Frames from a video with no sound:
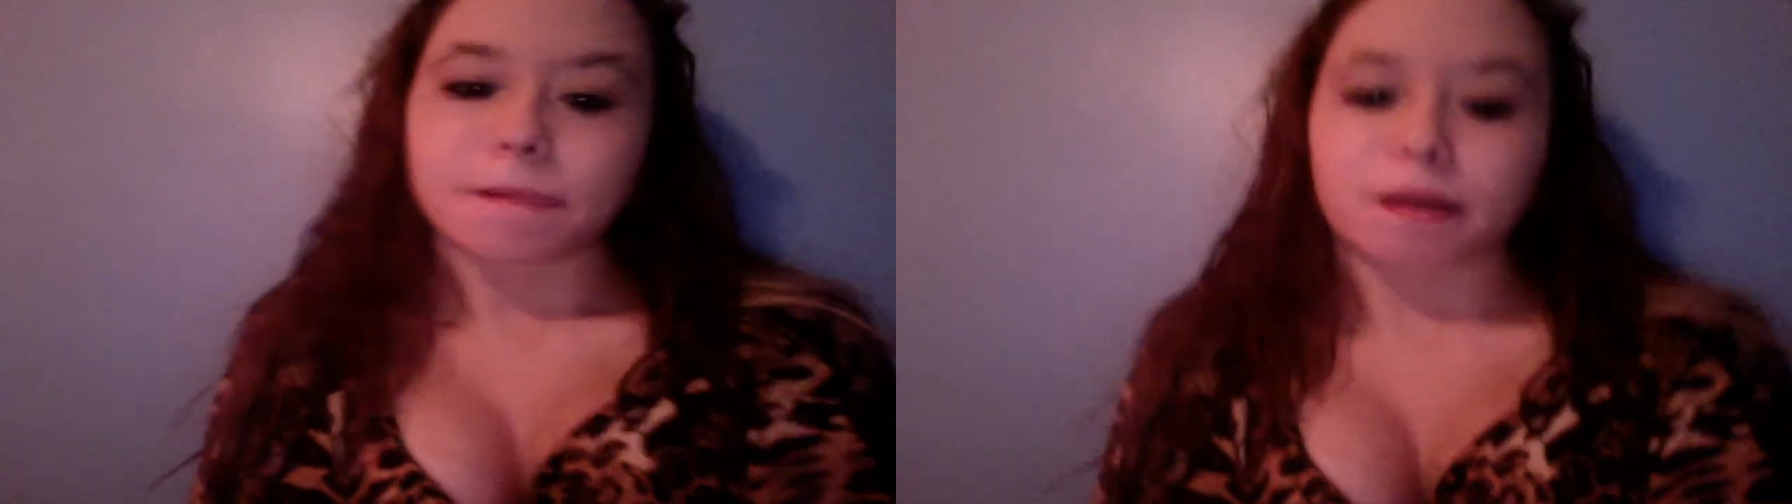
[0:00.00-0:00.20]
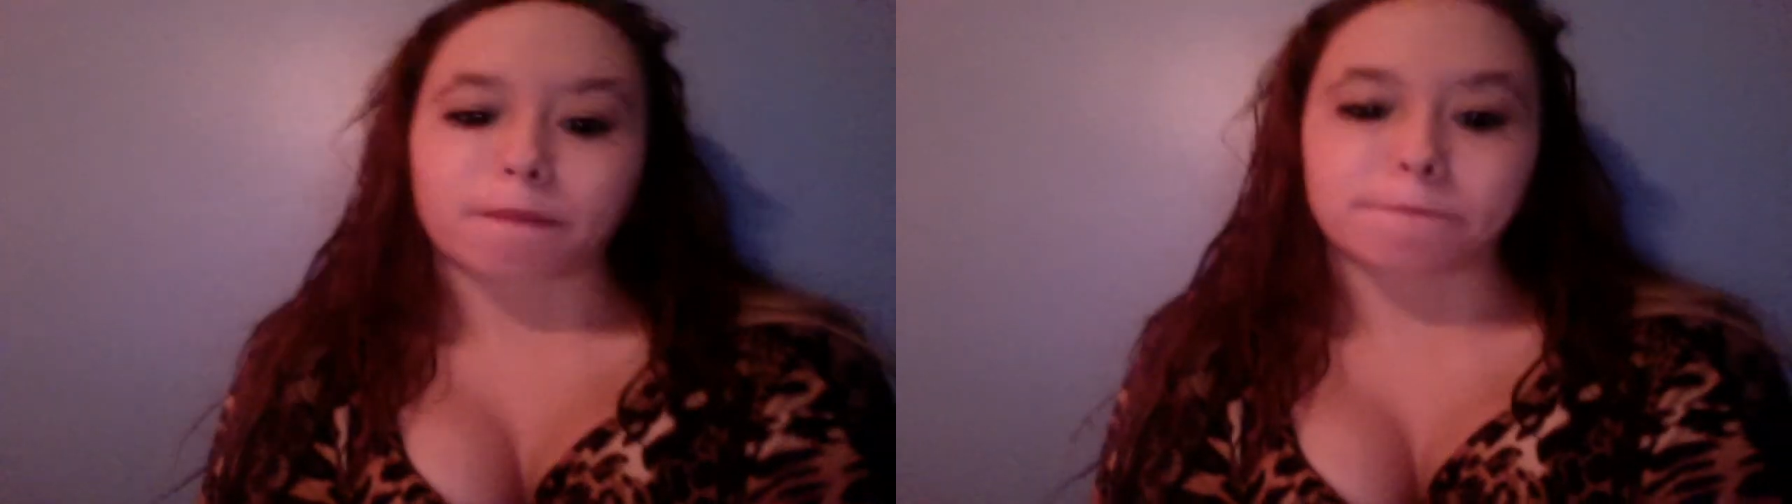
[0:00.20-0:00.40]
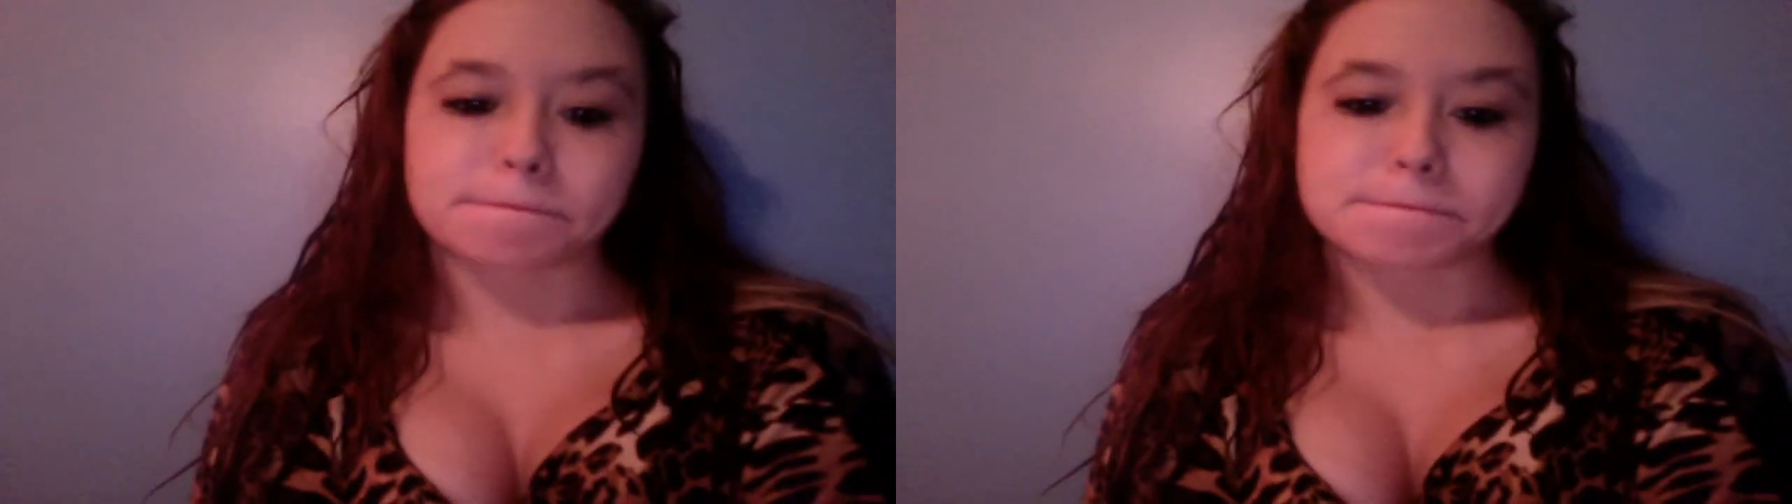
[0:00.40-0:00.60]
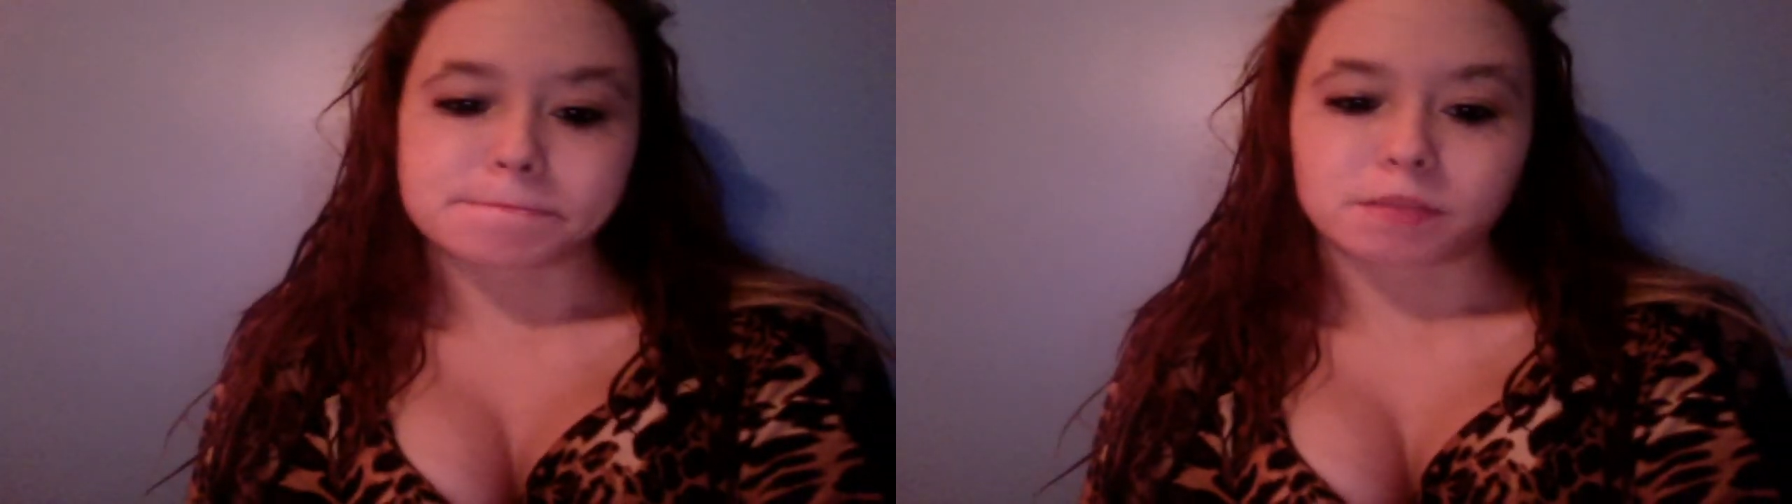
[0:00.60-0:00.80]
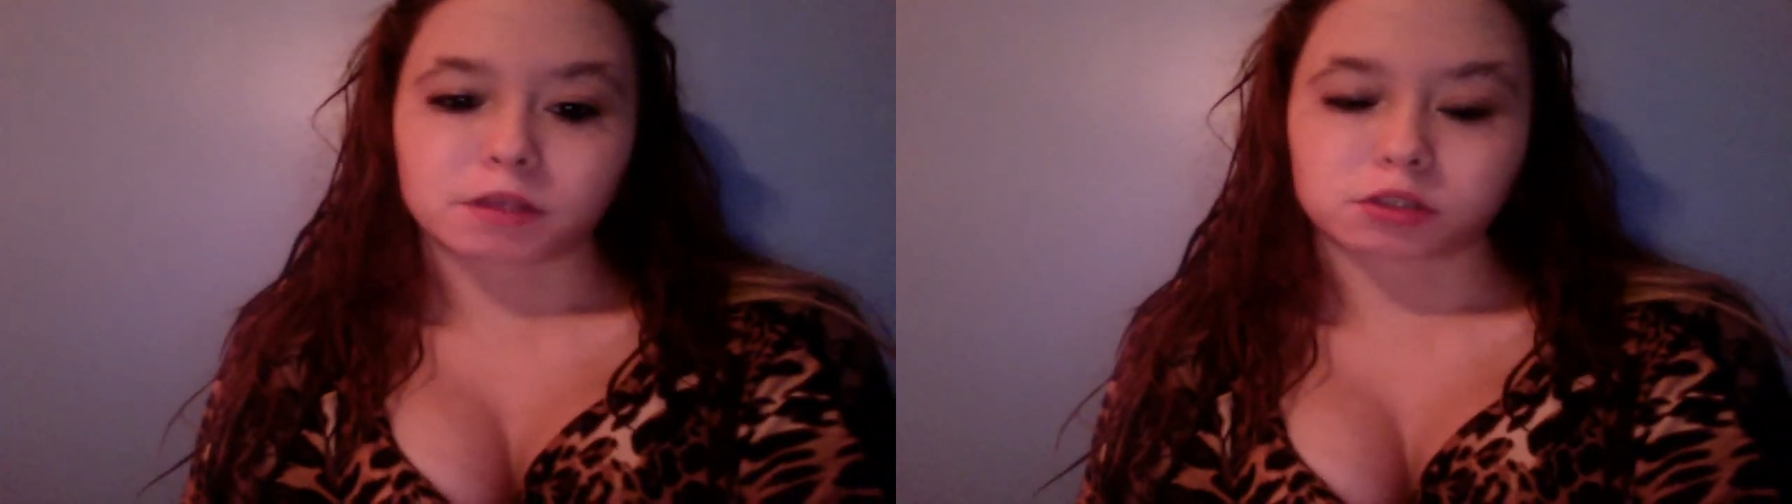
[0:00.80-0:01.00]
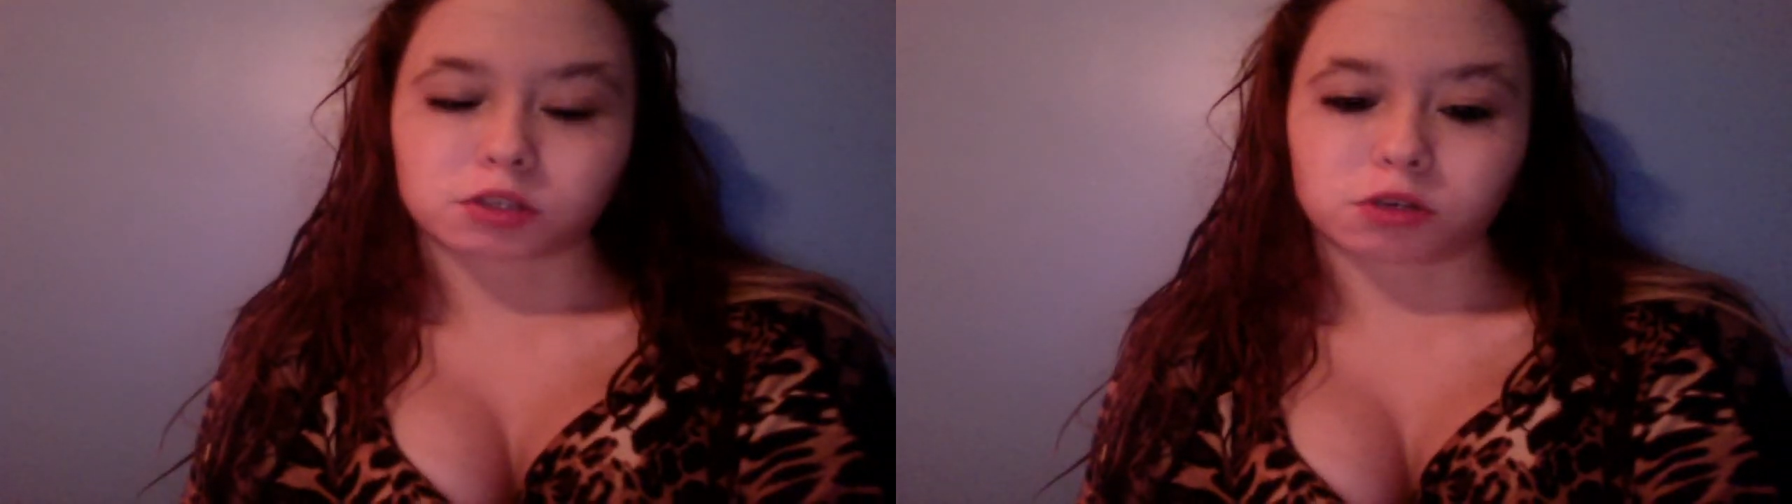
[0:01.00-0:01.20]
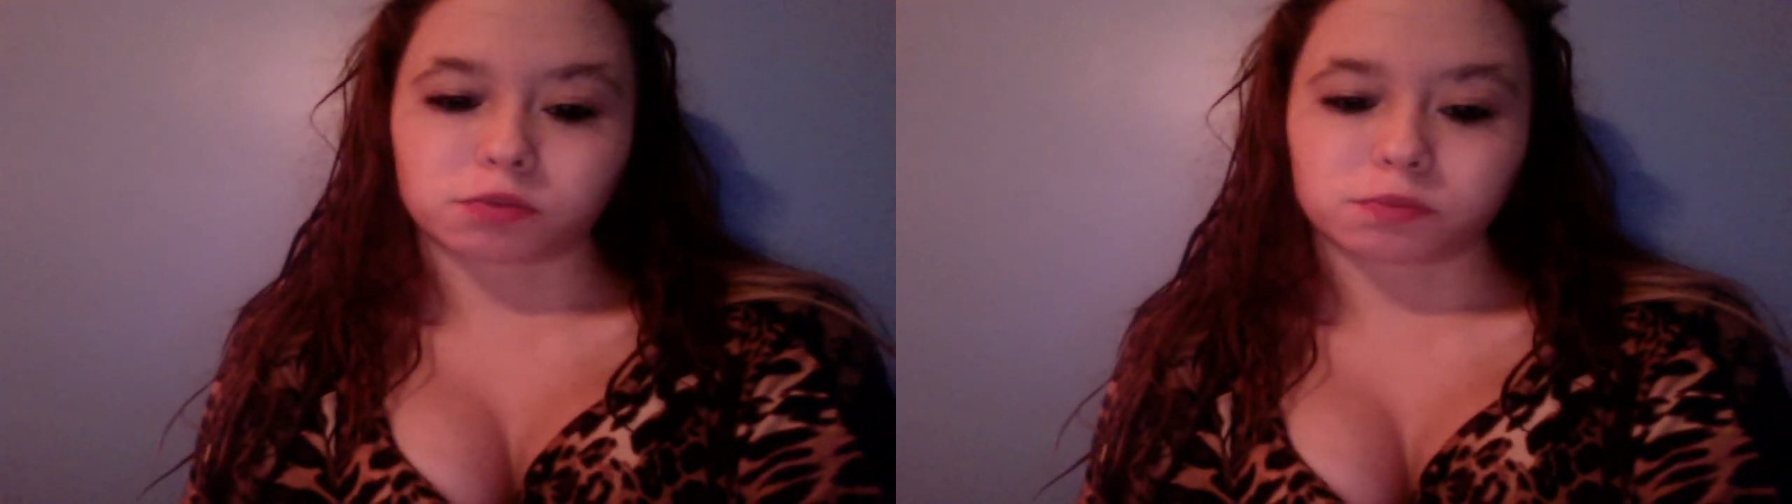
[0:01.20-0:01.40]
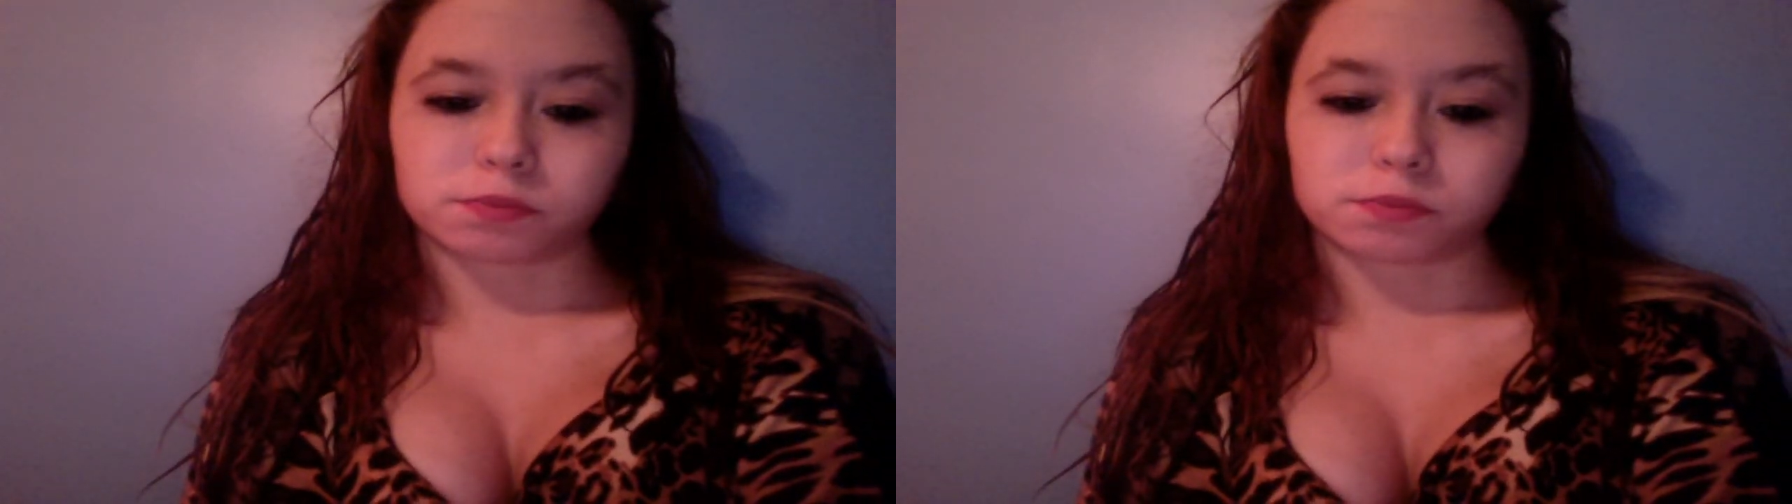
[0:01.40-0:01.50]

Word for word: um, so